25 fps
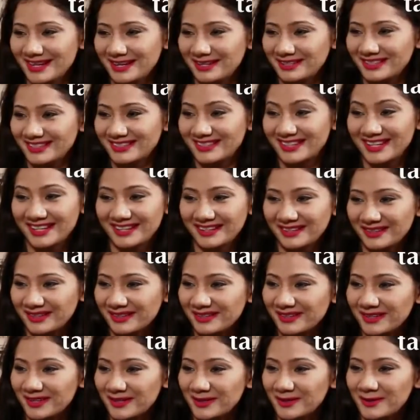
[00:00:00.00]
I think.
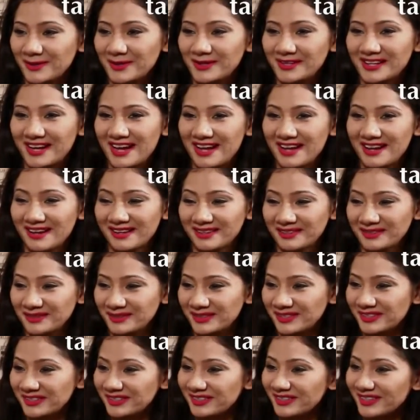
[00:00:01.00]
In your, ca- uh, you
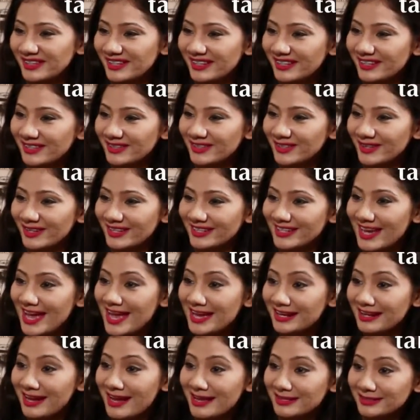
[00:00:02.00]
know, because your
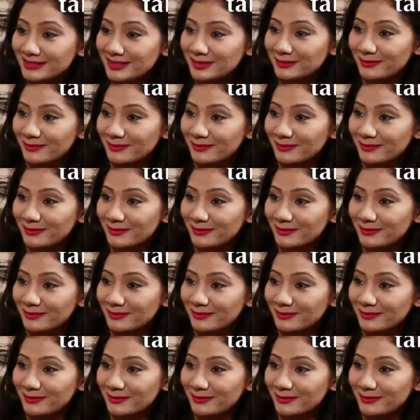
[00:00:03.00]
entire cast